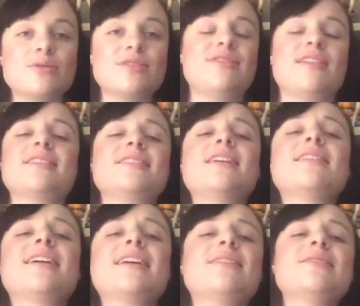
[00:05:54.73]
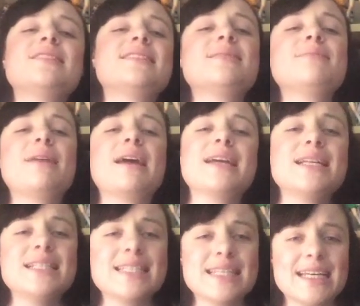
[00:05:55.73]
which Fairy Tail Guild is
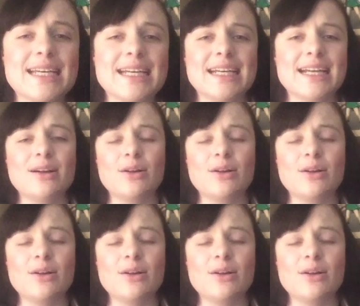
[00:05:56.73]
amazing.